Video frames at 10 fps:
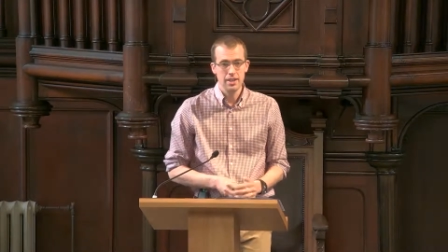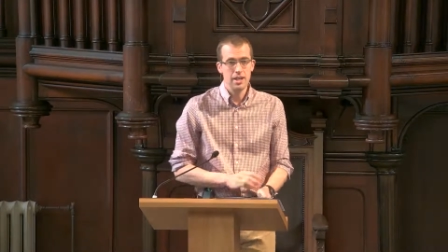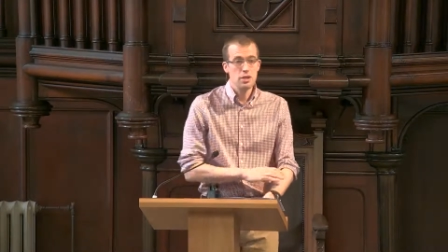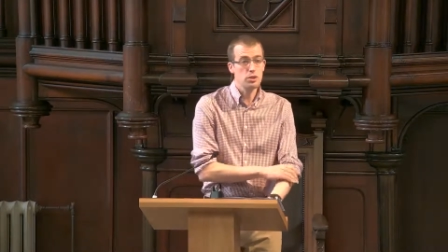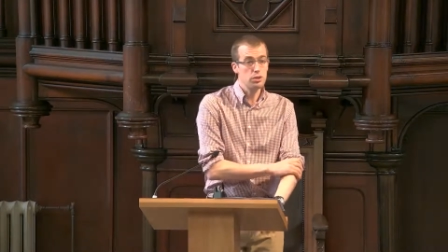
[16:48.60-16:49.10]

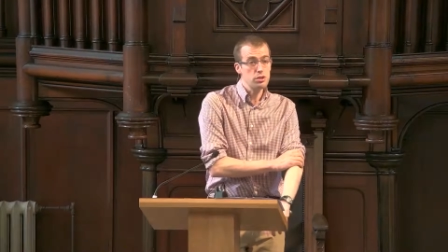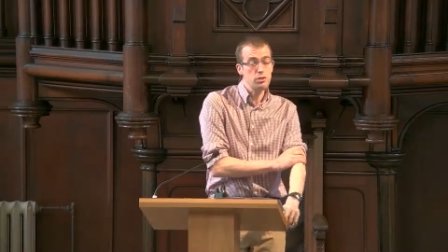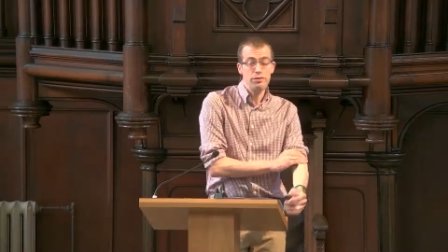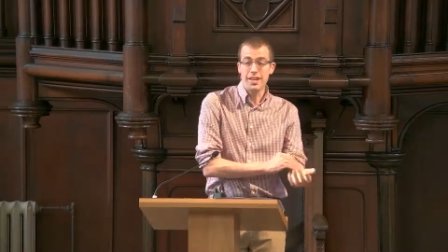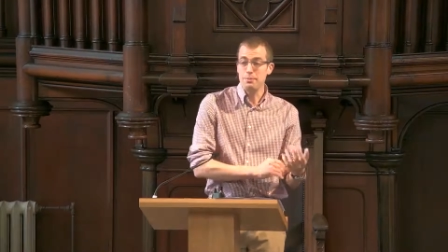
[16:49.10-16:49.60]
It's also
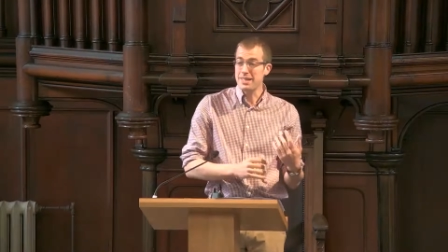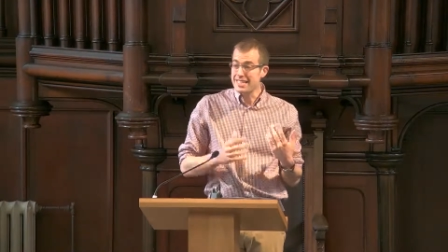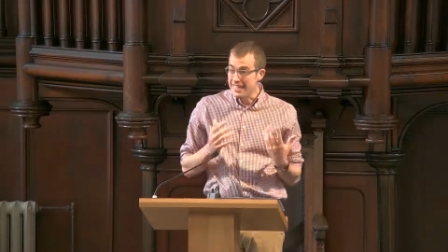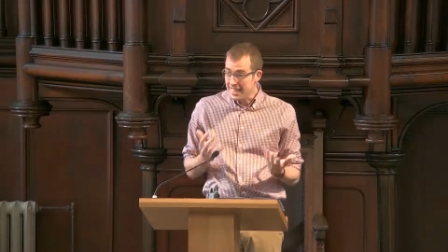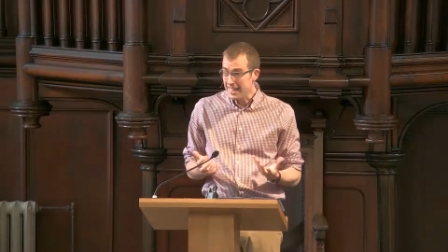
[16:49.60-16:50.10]
very
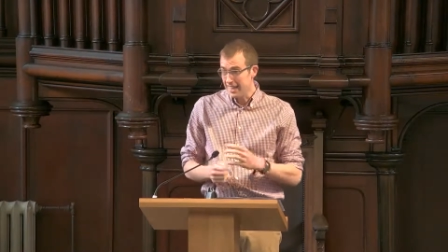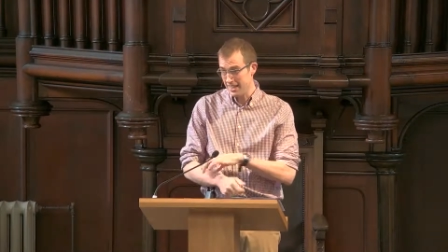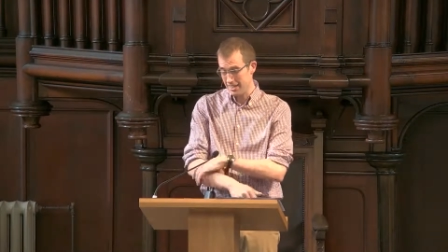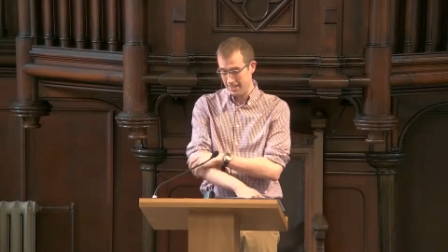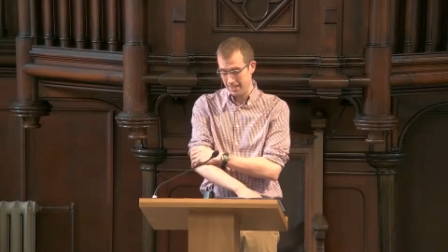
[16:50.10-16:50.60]

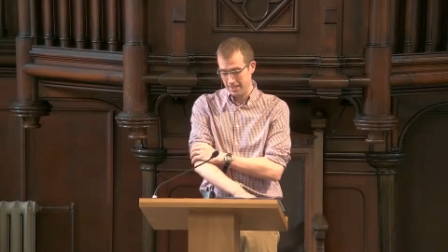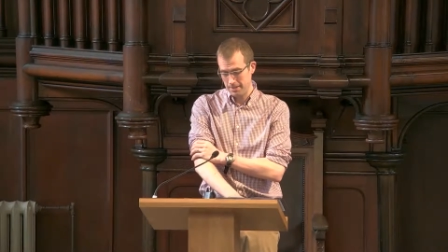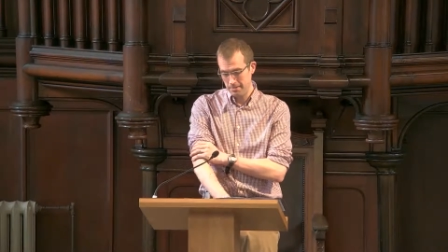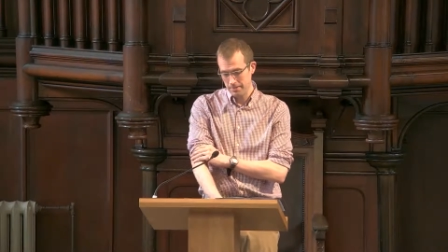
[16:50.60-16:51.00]
materialistic.